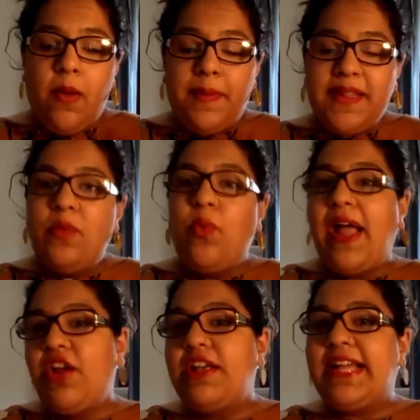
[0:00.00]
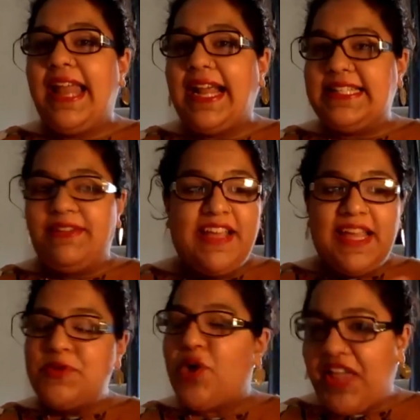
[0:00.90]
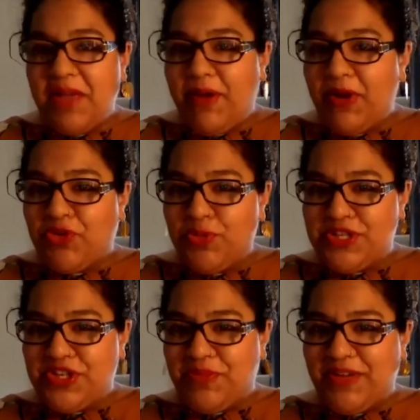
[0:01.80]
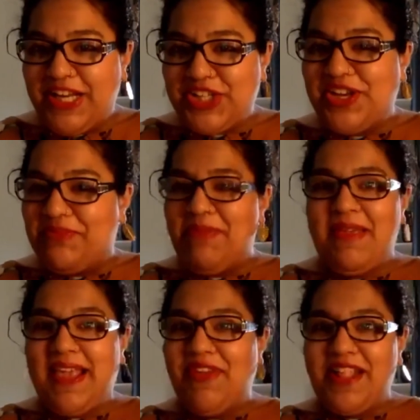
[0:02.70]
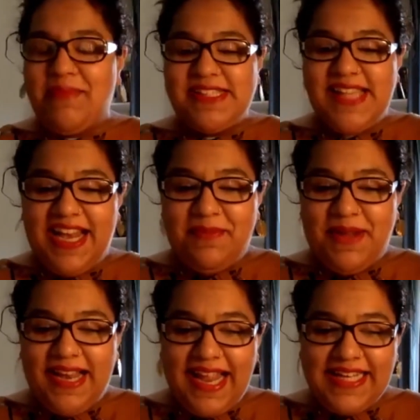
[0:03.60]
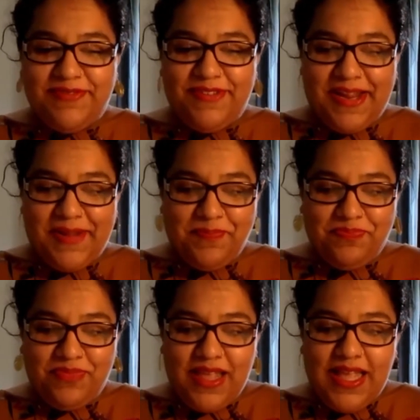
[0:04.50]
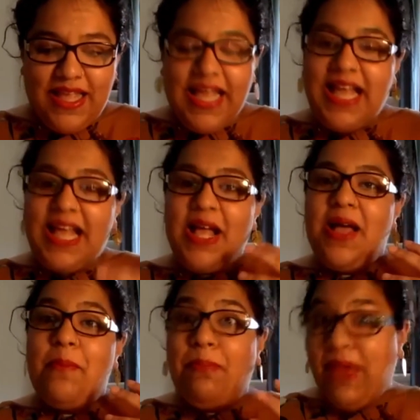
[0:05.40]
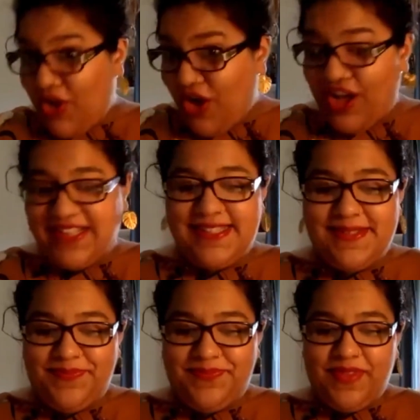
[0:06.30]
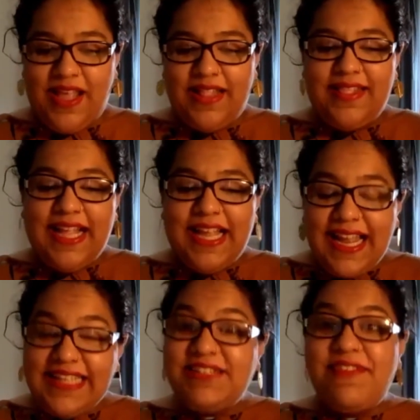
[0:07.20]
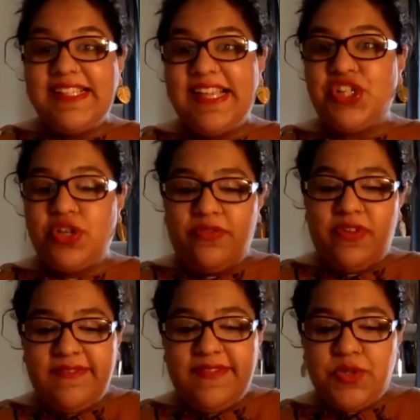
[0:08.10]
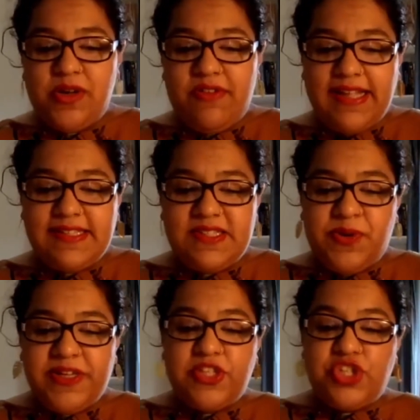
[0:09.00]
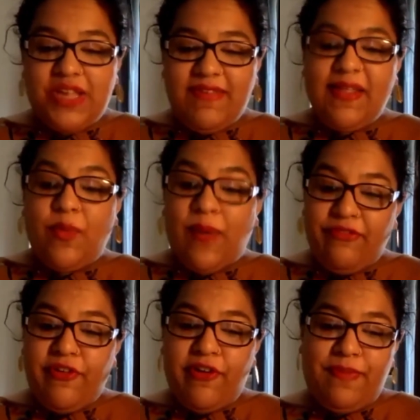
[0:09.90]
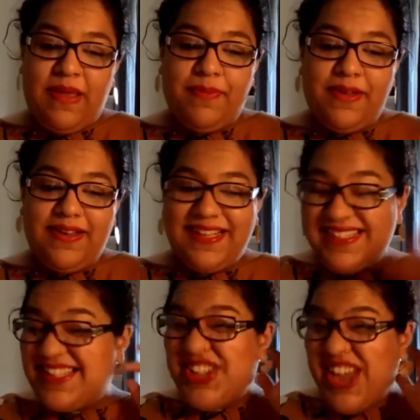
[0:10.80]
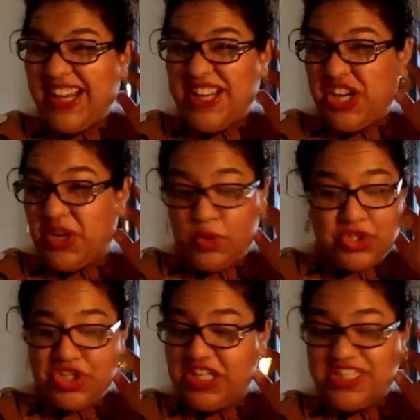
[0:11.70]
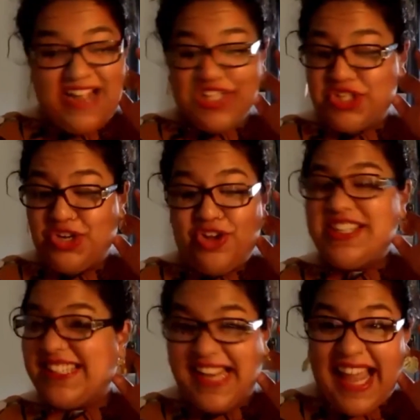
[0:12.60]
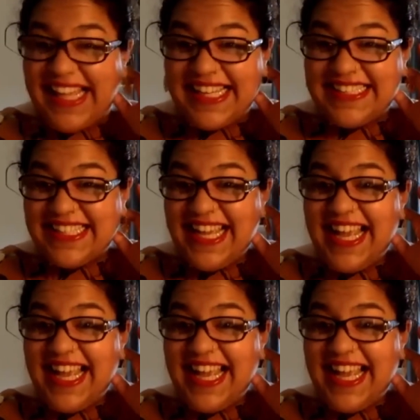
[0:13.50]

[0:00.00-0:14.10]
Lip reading: But then why not collective? I keep talking about group determination and maybe giving them asylum collectively. Because the collectivization of individual rights towards achieving the welfare of people is a challenging notion. International law doesn't like it.